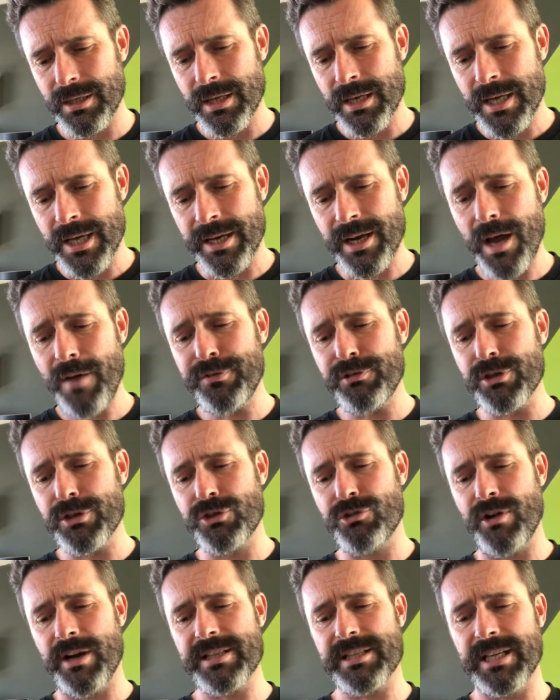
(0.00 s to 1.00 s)
And after
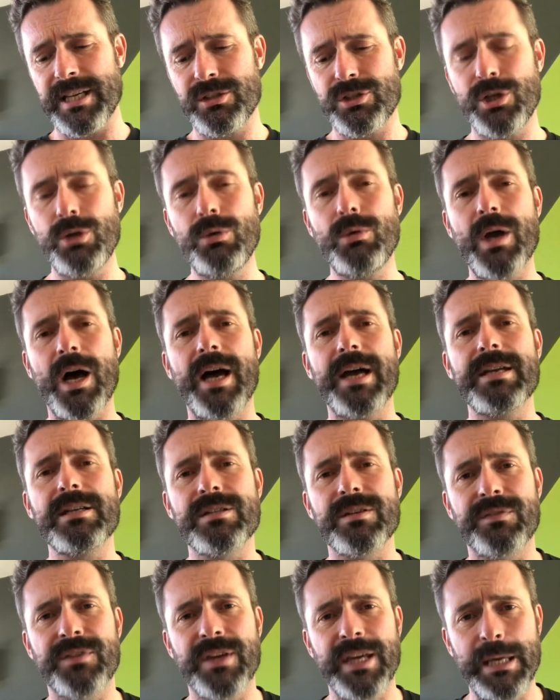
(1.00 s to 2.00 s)
addressing two
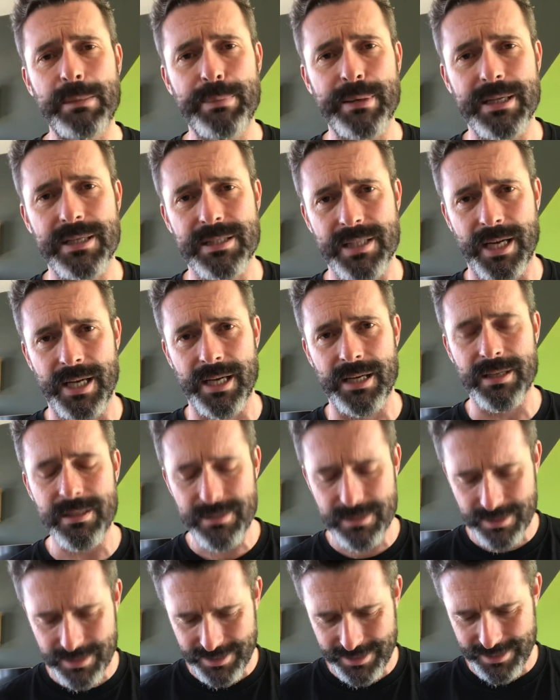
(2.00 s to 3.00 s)
kinds of keeping
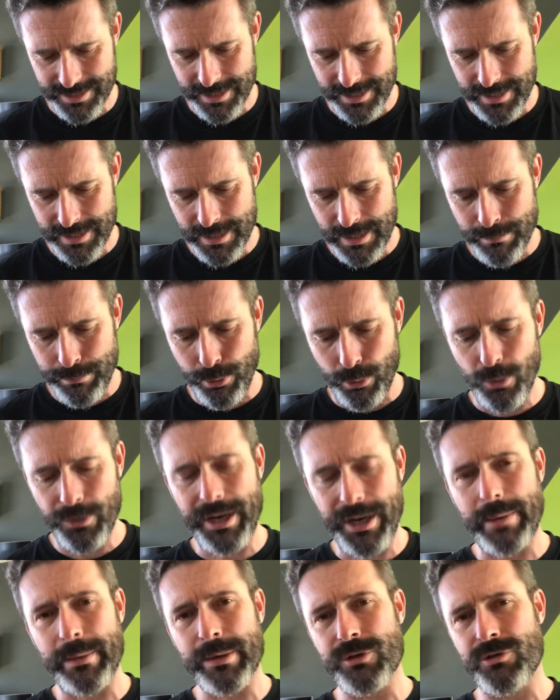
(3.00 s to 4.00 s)
silence, Paul
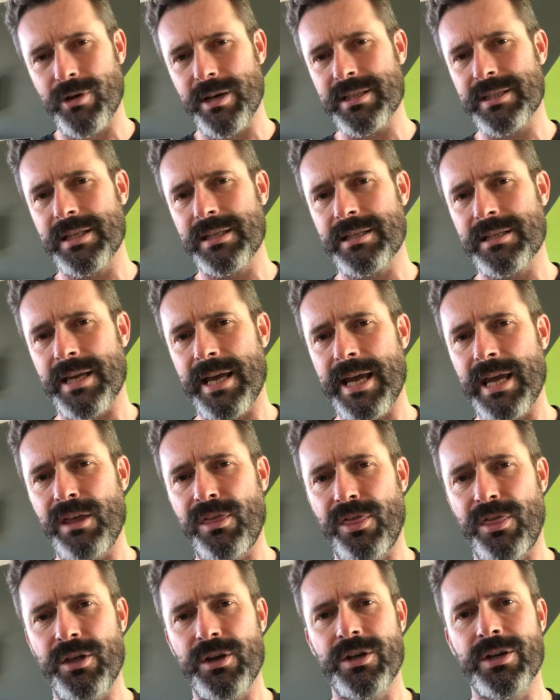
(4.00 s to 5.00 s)
now addresses a
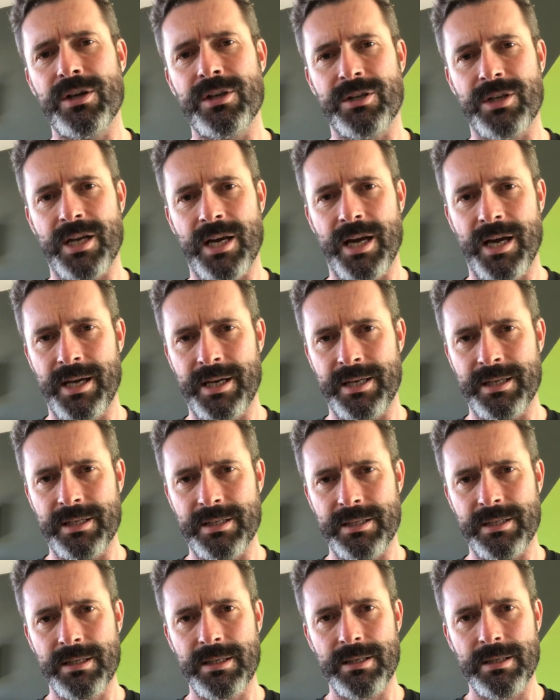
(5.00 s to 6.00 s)
third kind,